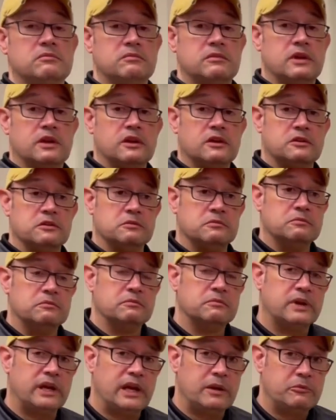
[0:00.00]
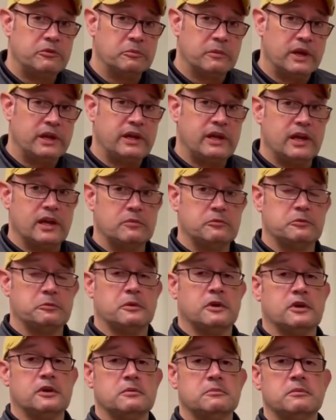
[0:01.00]
Hello, my name is Mike
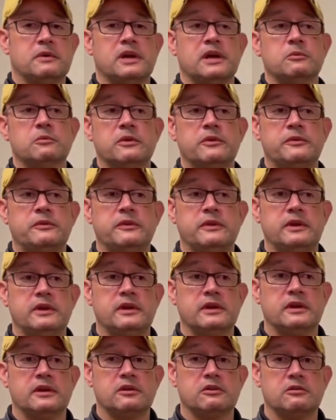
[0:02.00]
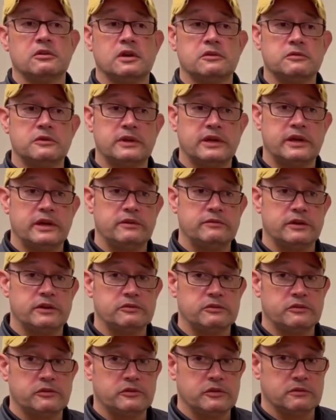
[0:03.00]
Amsbaugh. I'm with the Crawford County
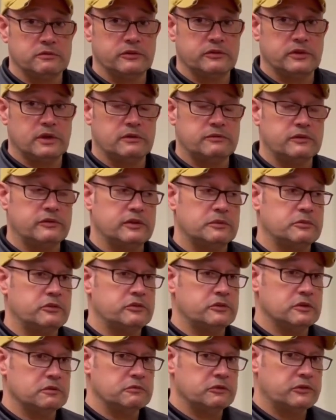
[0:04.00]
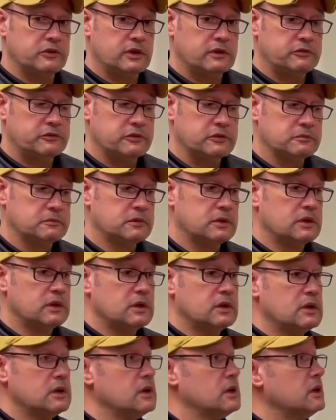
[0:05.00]
Veterans Service Office. I'm a service officer.
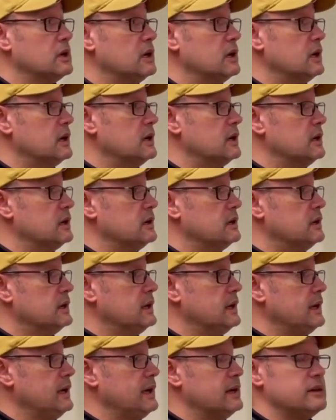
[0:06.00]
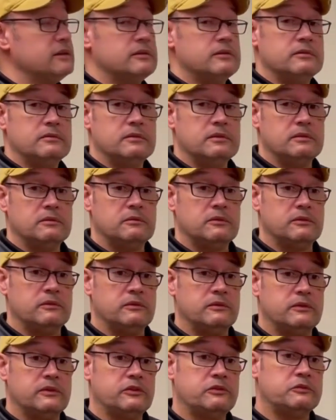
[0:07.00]
And
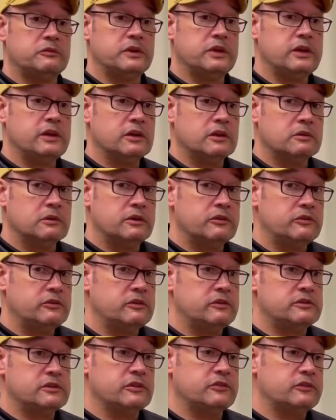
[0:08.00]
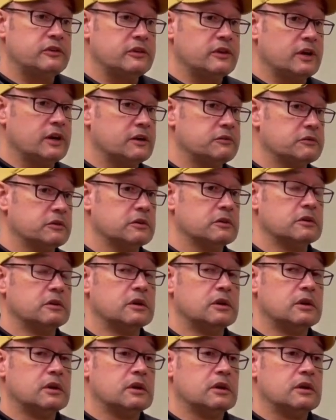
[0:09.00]
this video is just to cover
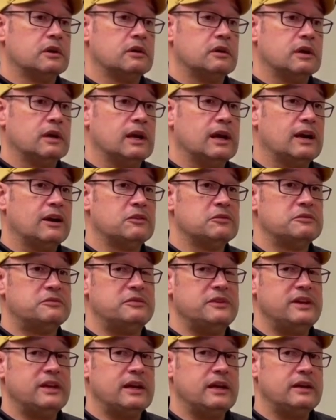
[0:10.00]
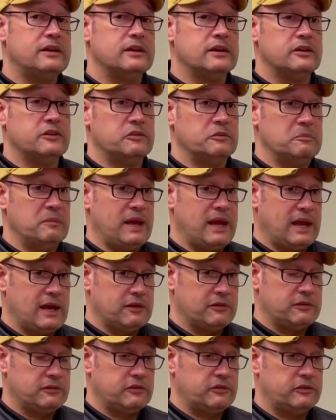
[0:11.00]
how VA does
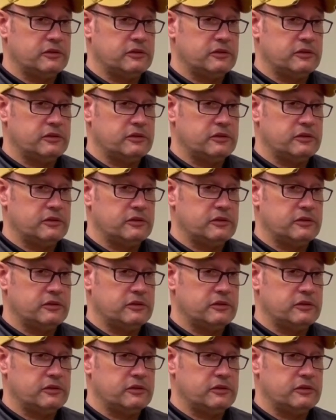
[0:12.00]
math.